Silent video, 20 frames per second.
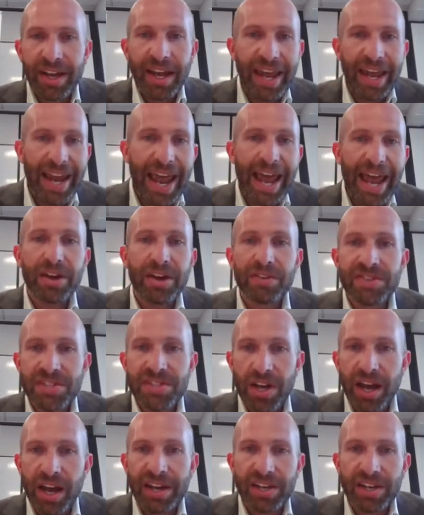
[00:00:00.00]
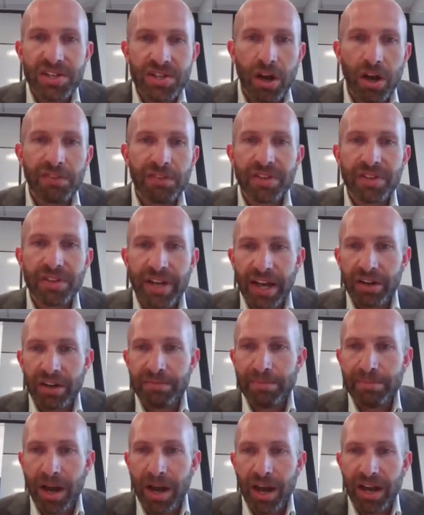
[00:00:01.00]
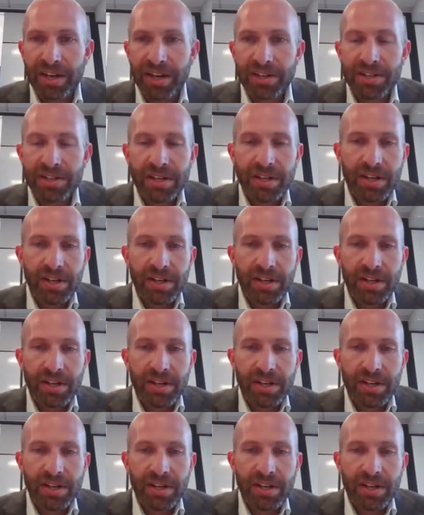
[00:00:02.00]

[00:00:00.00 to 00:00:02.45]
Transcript: And out of sight is often out of mind.